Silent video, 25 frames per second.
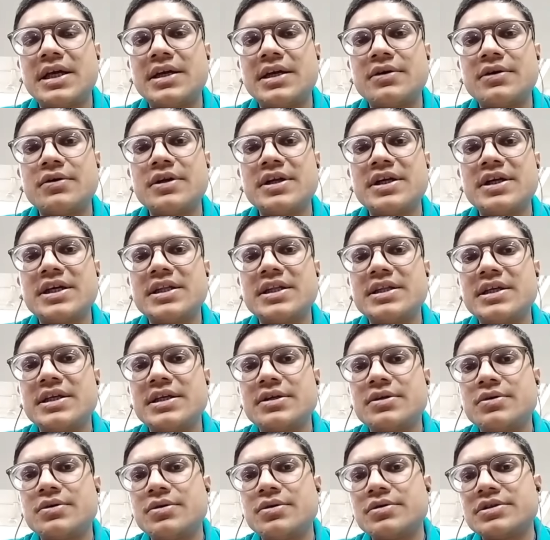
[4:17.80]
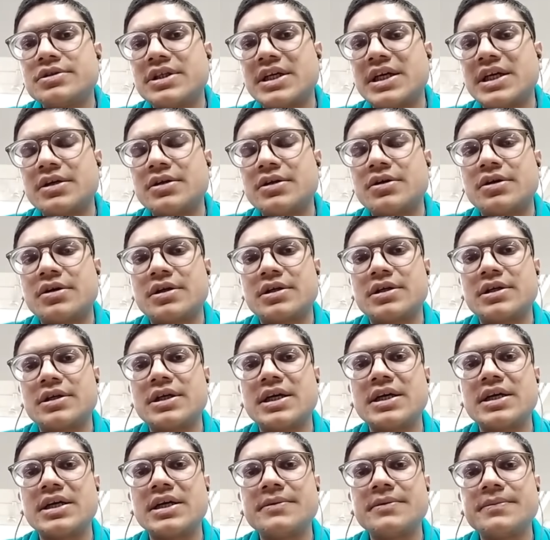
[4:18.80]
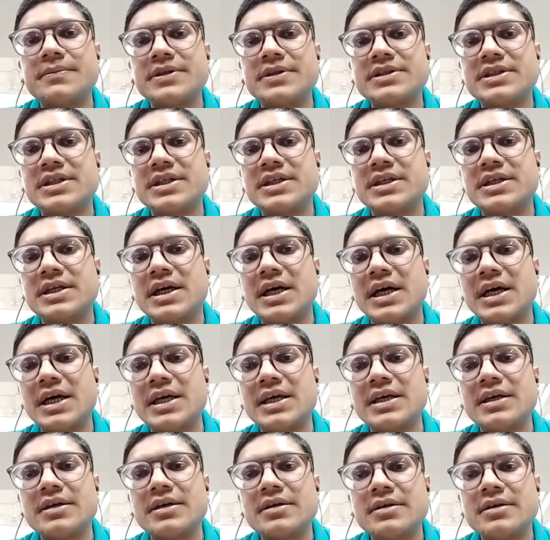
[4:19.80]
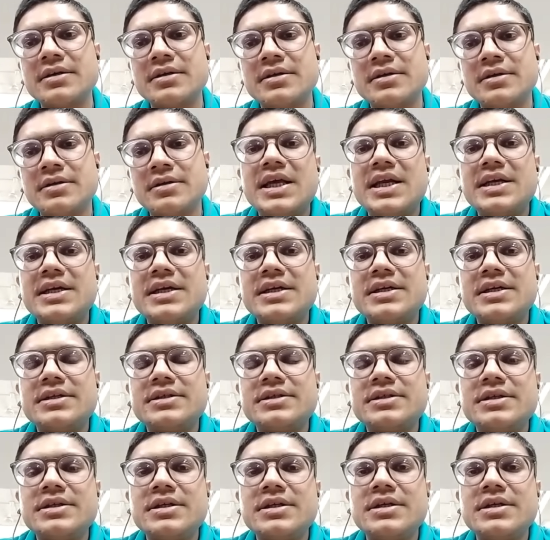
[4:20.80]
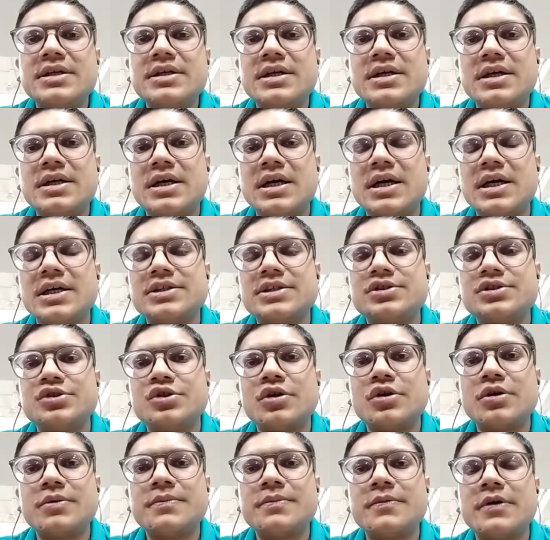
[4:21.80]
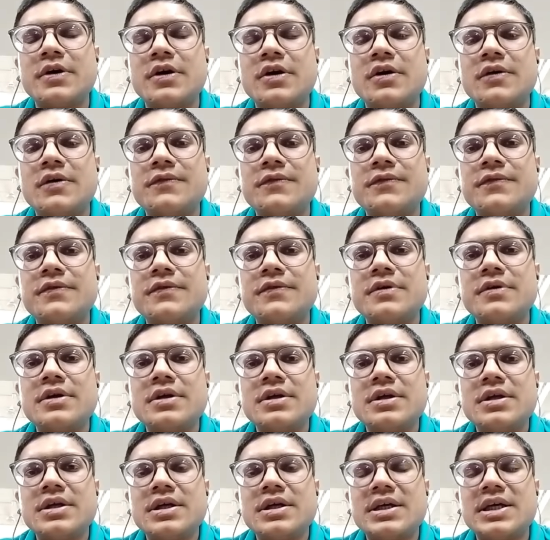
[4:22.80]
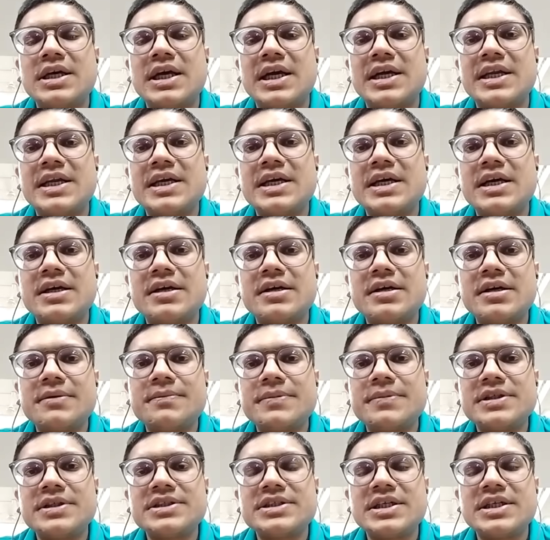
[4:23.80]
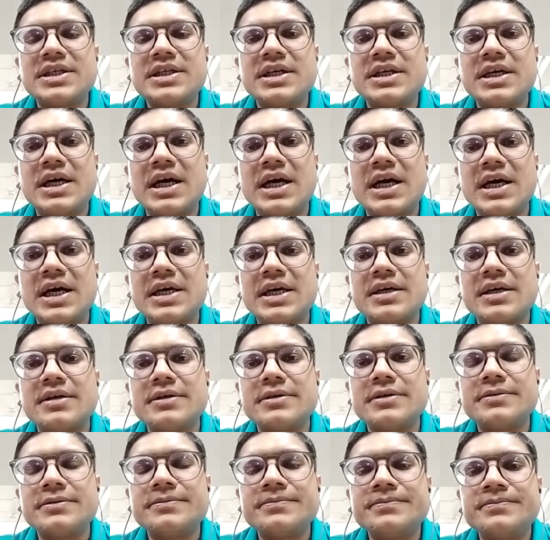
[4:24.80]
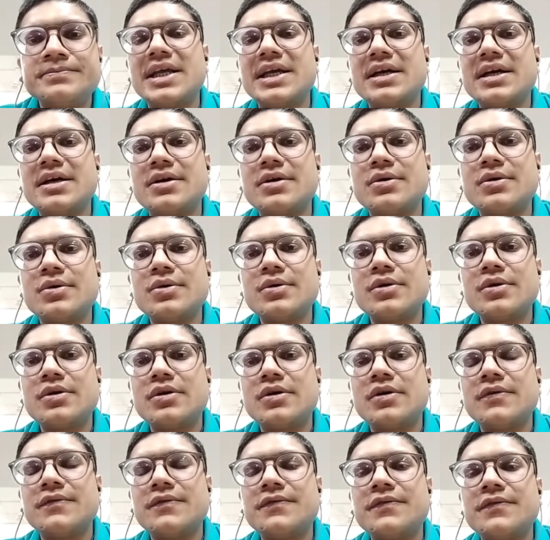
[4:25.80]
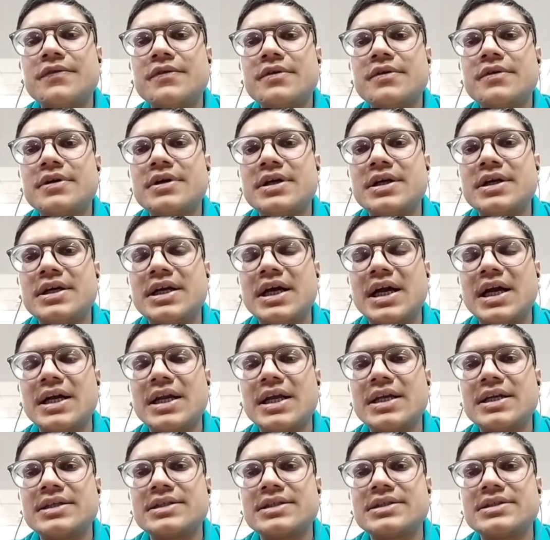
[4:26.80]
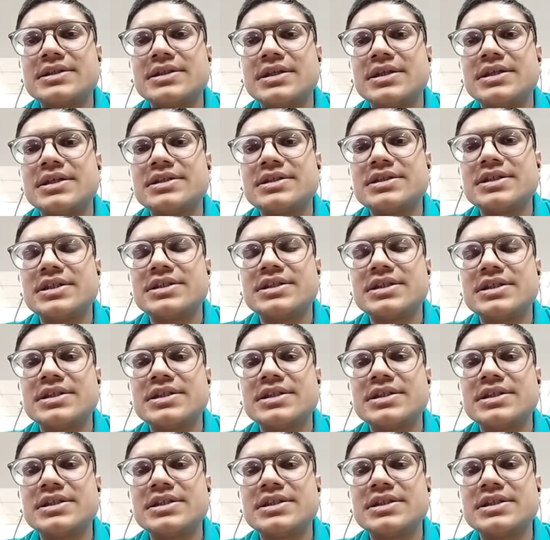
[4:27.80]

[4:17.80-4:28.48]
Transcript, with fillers: enrolling in that course, I got 100% hike. I landed a job of getting 100% hike, getting a role of data research